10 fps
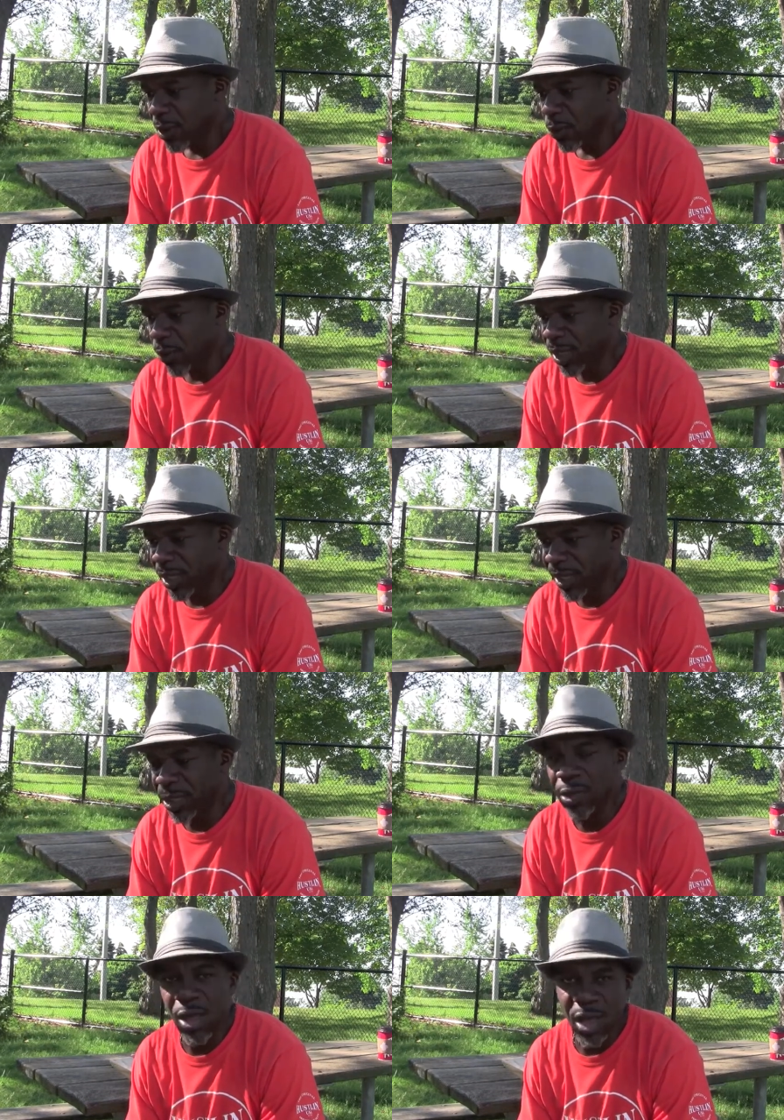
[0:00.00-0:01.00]
We get
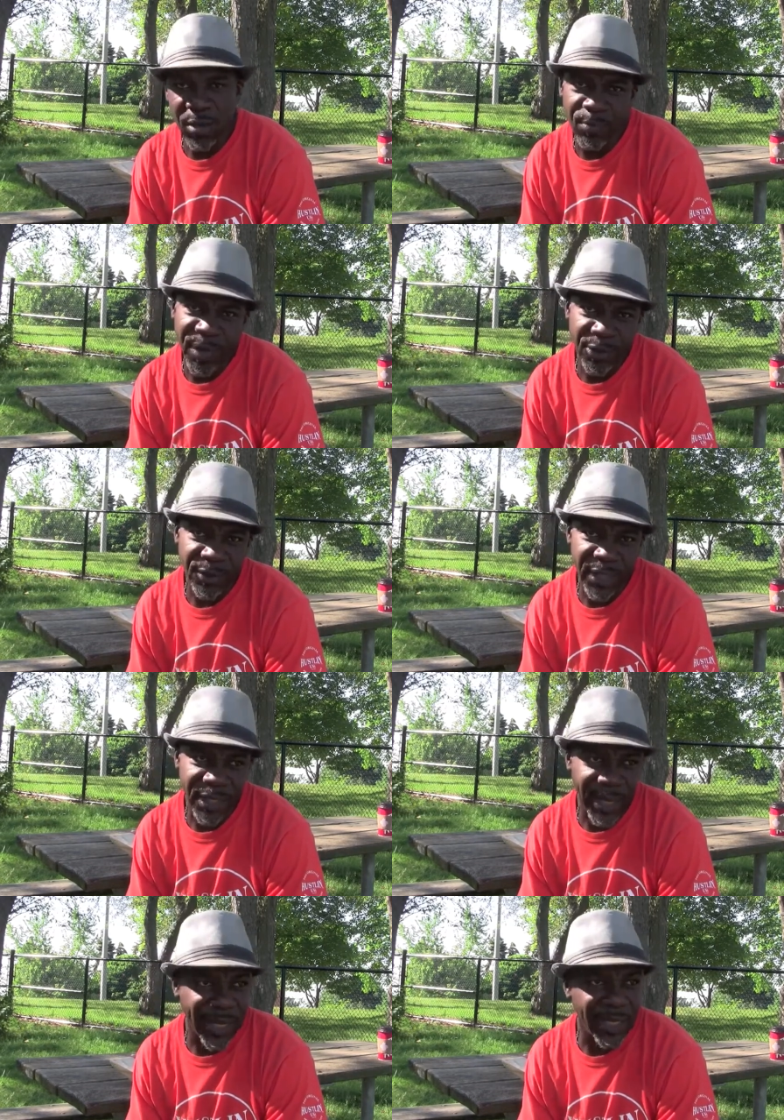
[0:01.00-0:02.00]
along better than
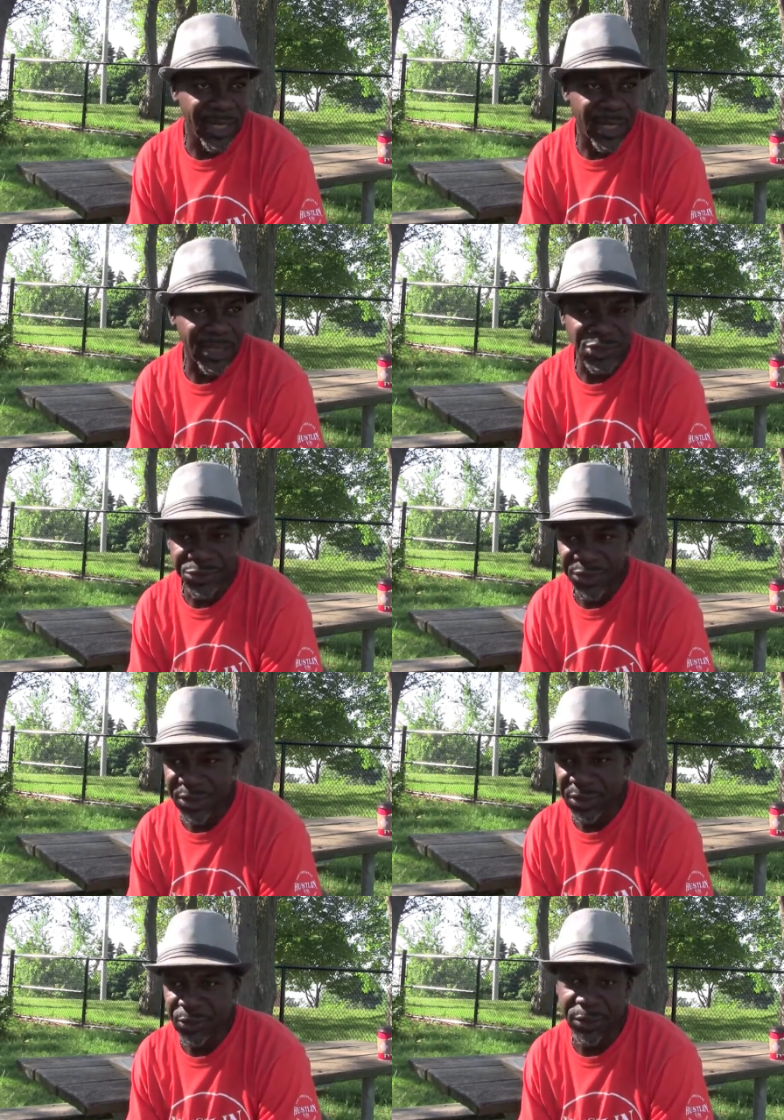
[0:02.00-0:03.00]
any
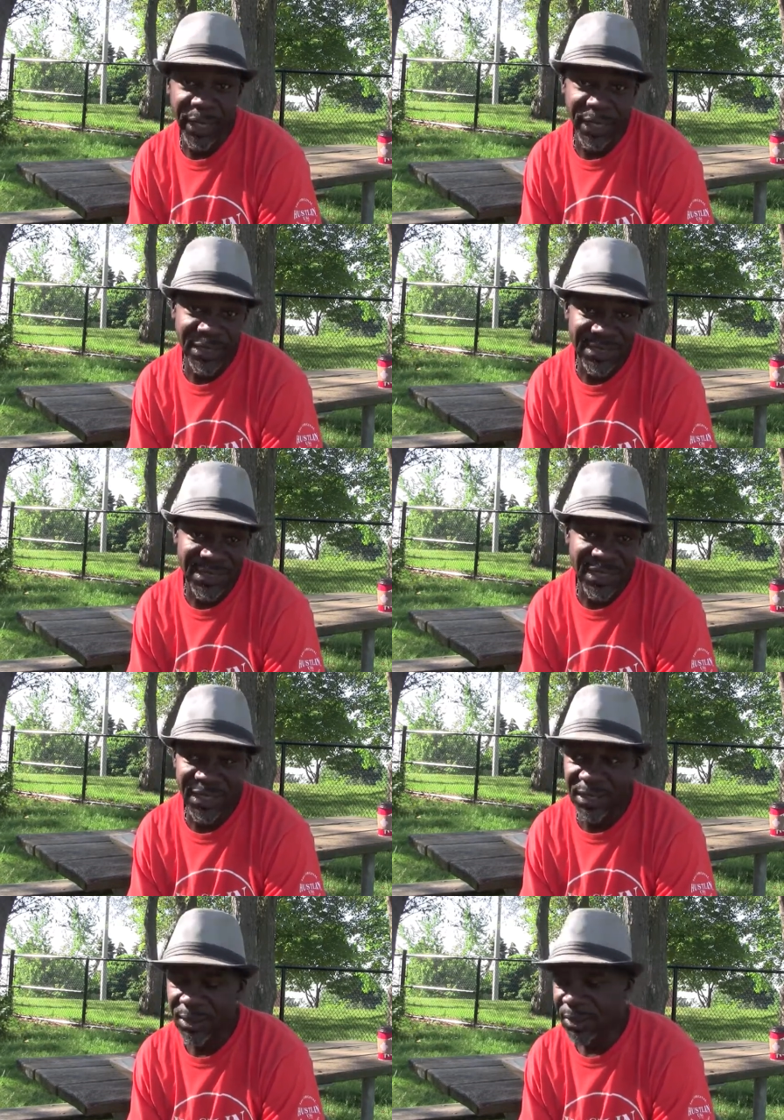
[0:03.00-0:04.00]
country or any
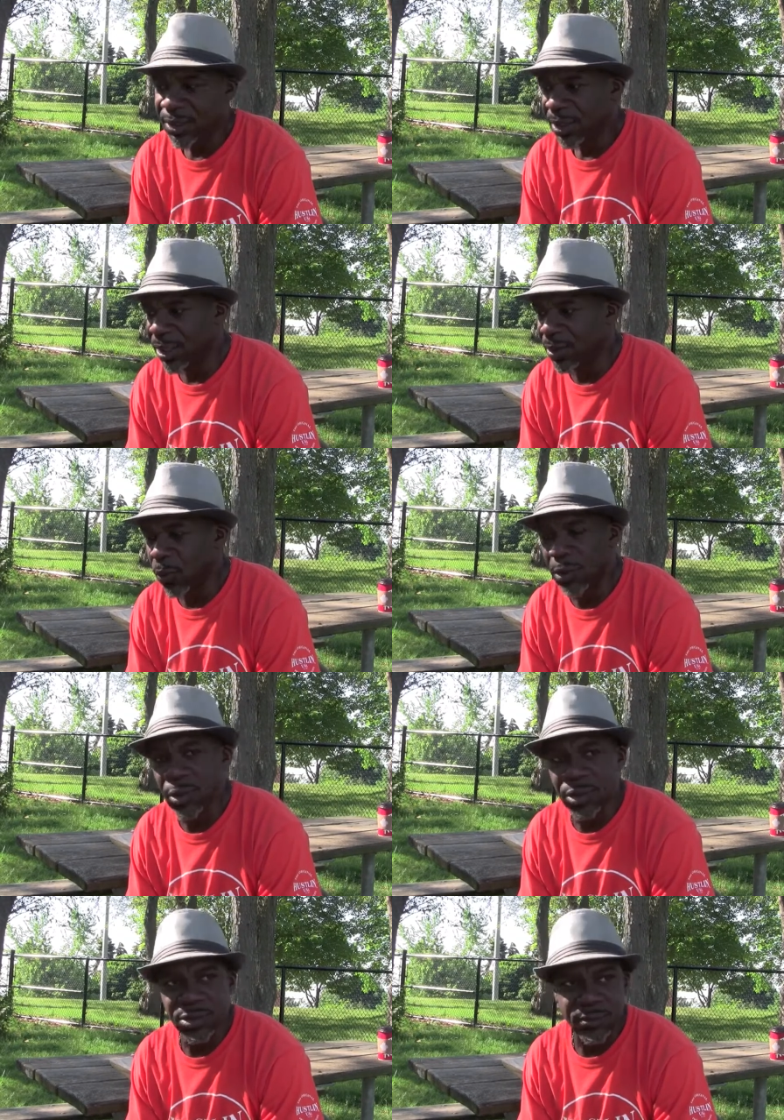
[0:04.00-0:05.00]
city in the
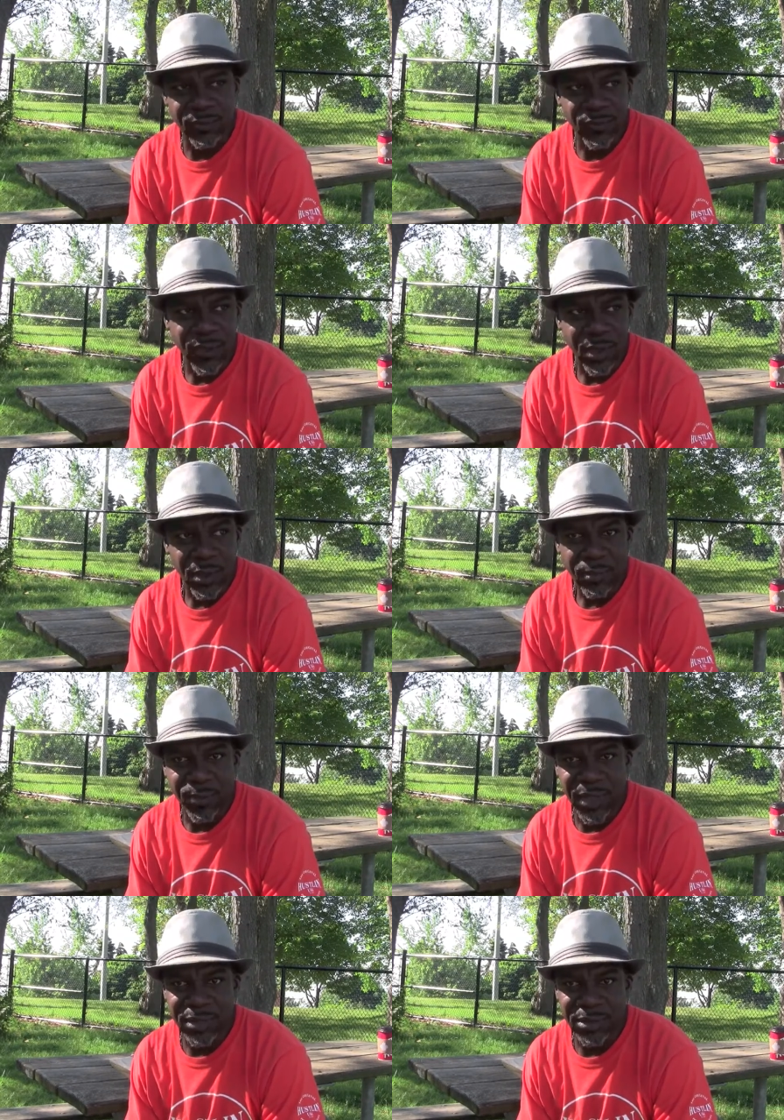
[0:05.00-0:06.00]
world,
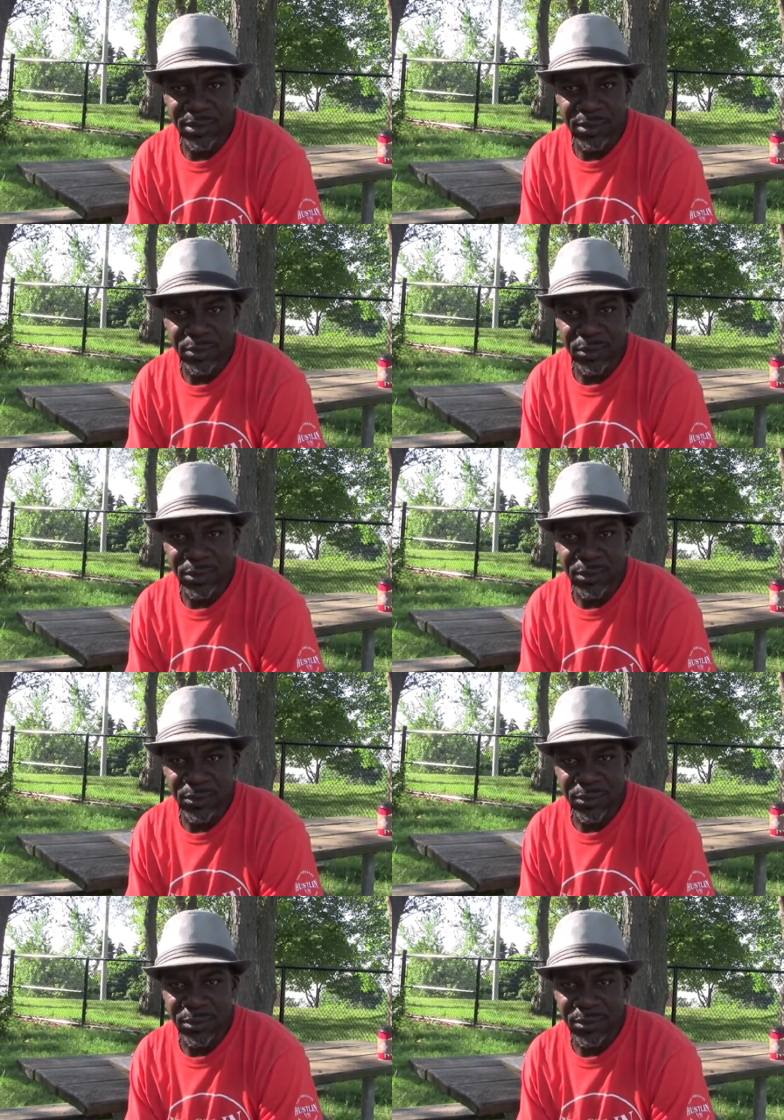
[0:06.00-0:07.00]
but
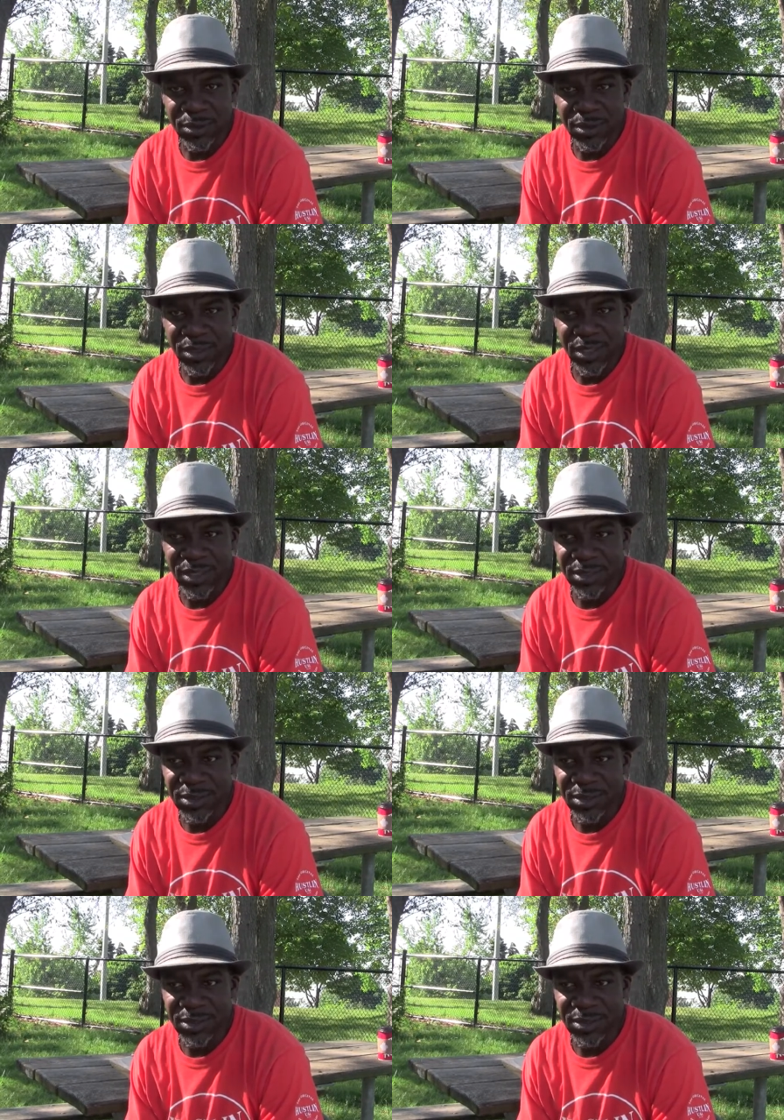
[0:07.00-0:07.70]
it